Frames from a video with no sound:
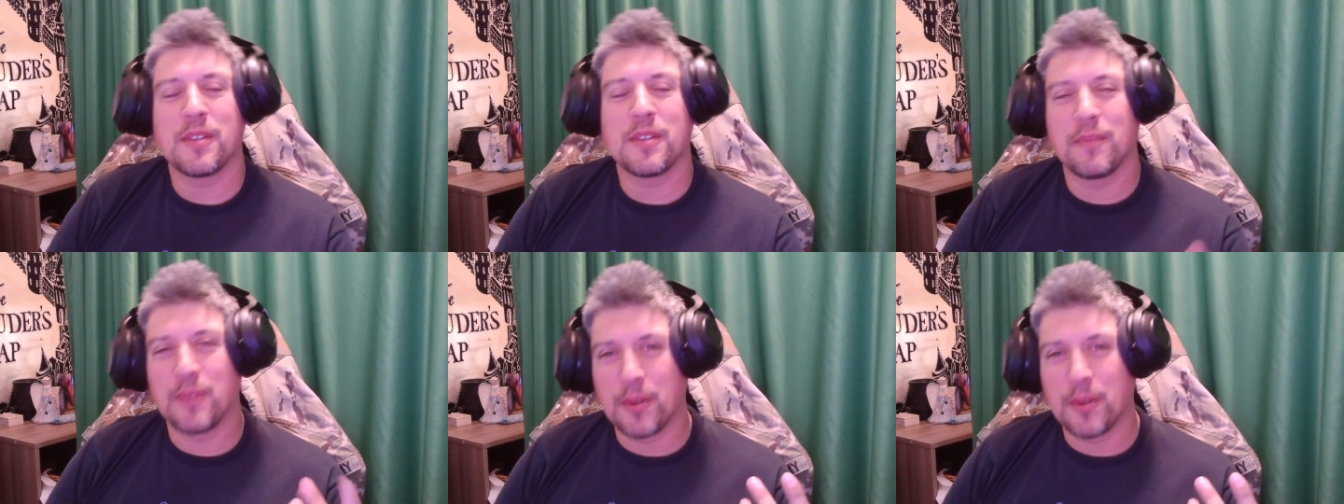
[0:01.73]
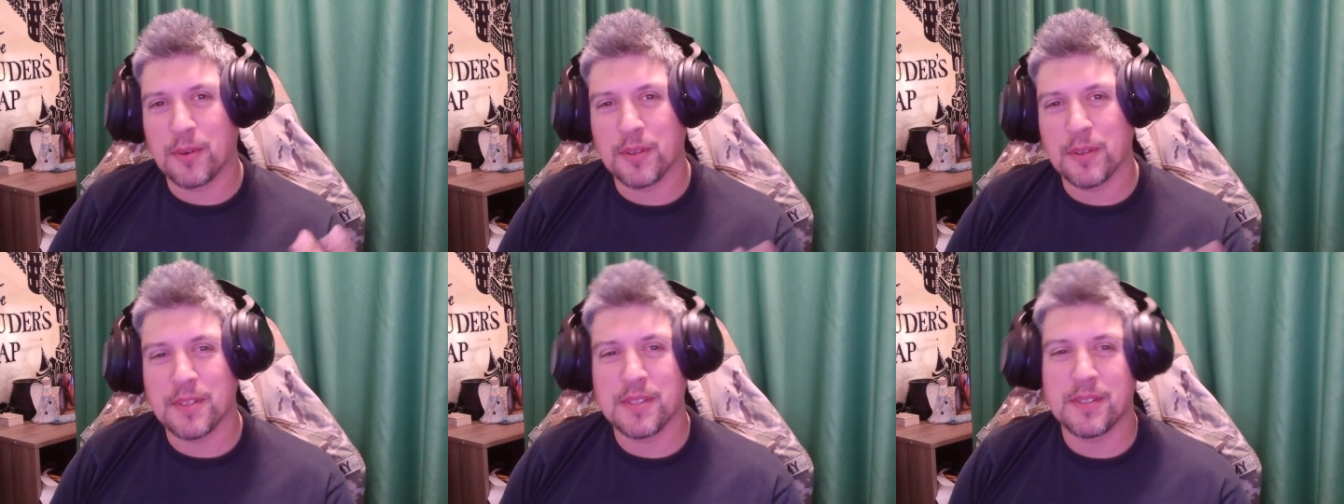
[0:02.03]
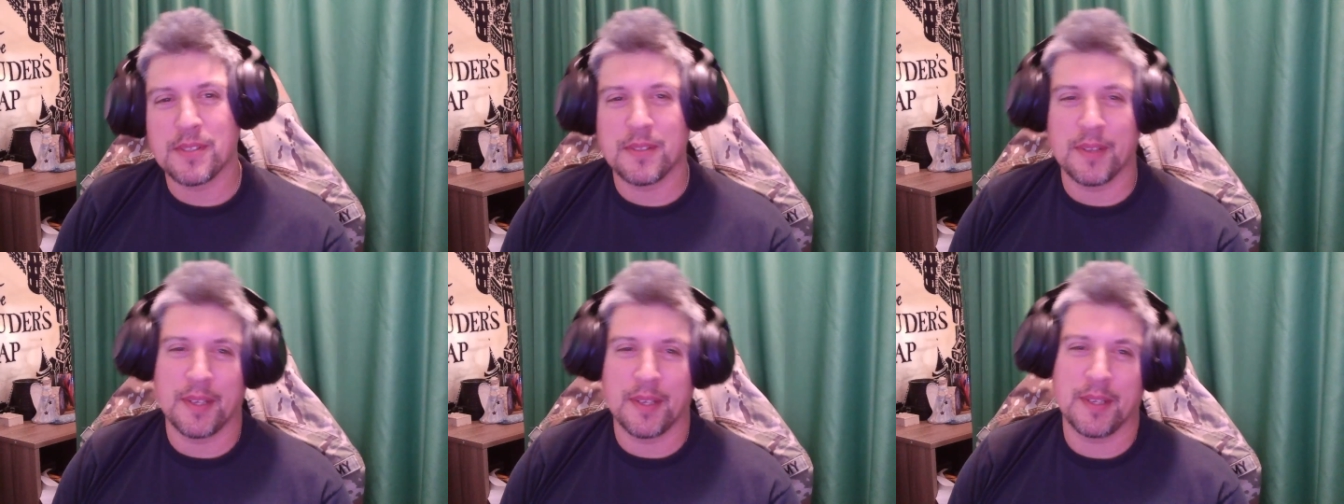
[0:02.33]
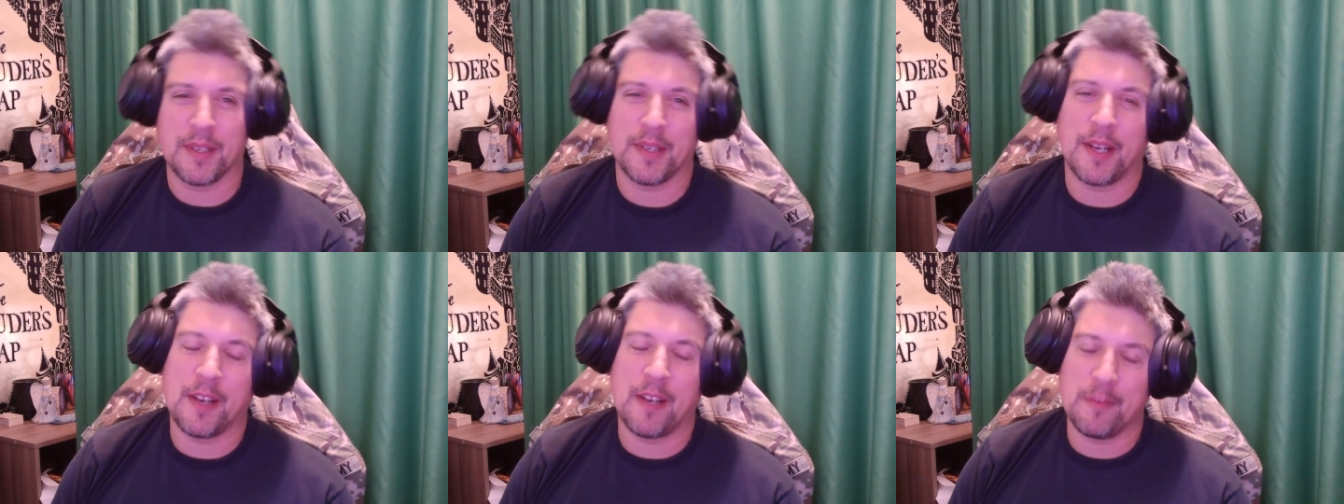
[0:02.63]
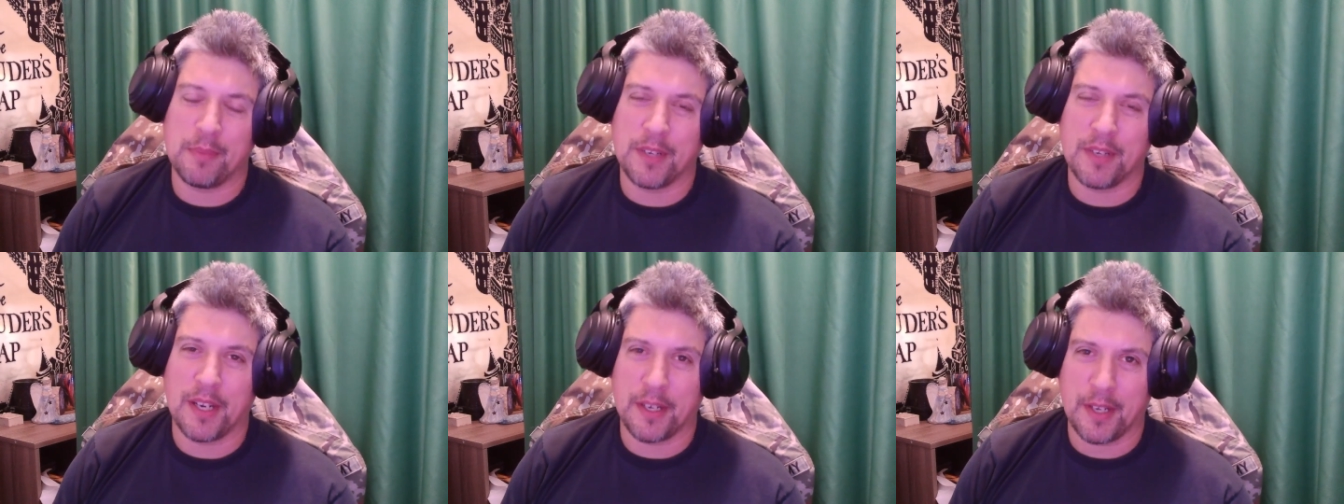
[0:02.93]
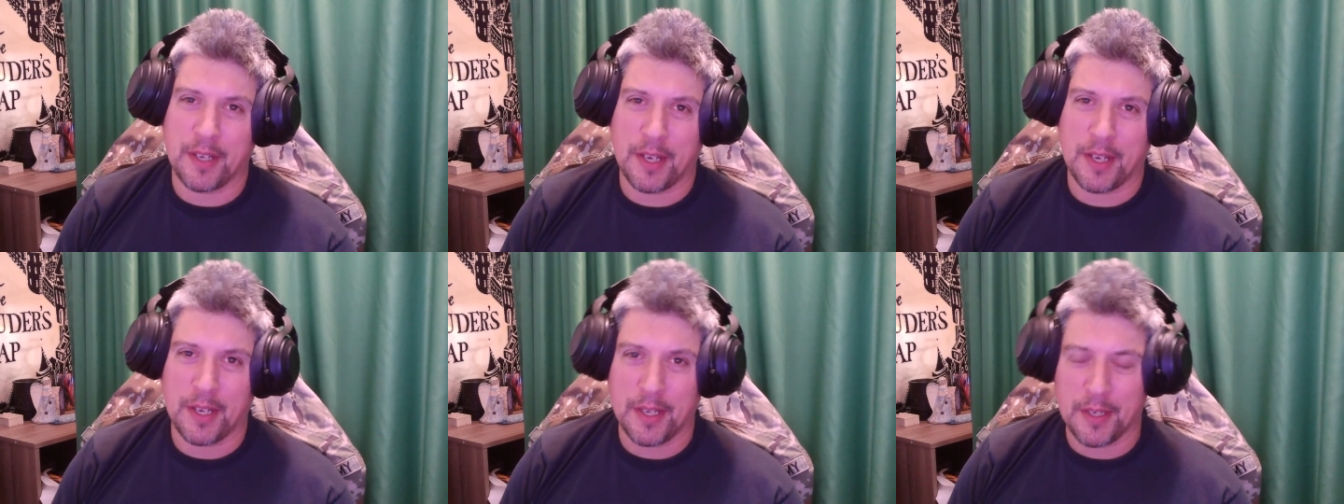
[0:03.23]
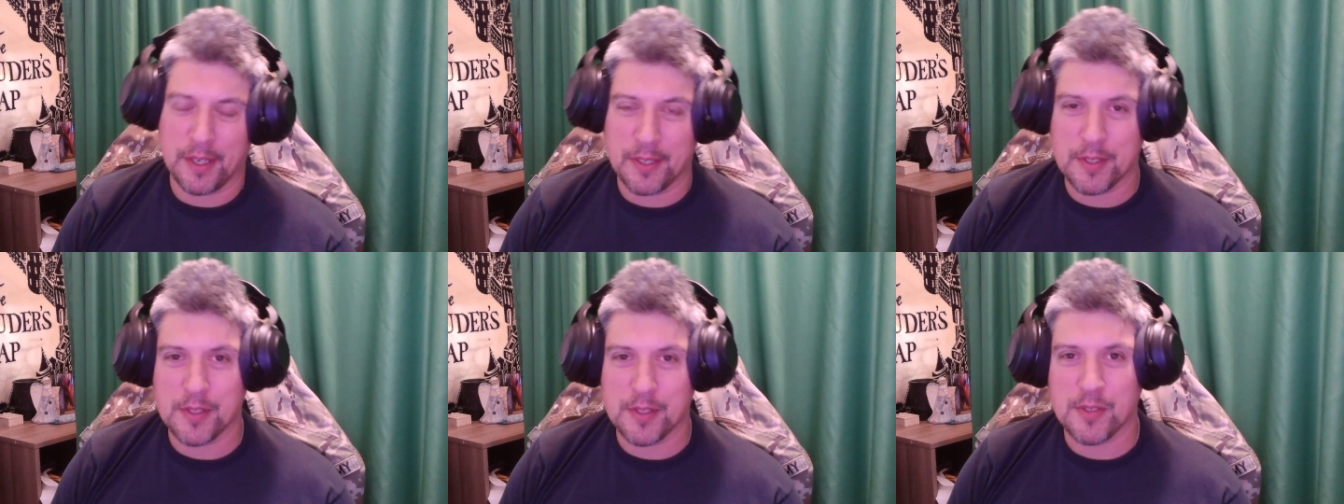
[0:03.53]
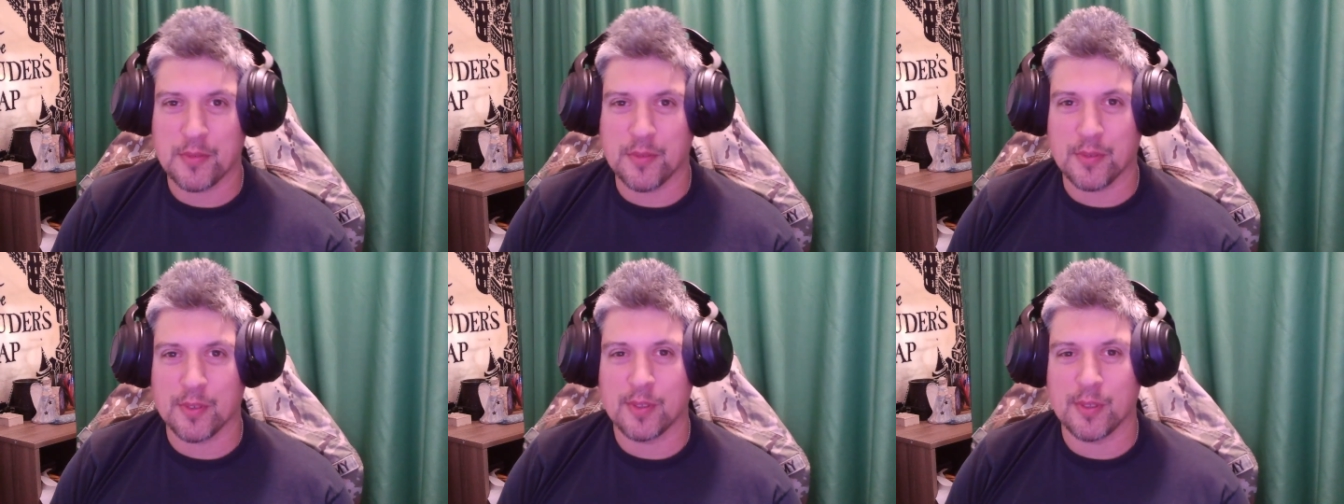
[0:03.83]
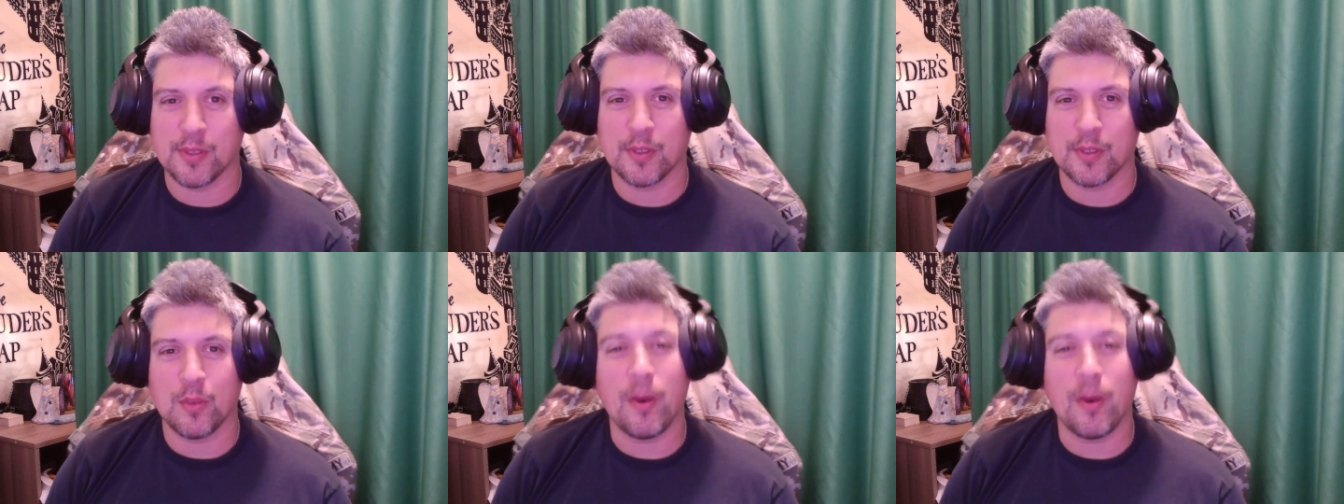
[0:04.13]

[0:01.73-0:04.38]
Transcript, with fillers: have noticed that I've been on hiatus for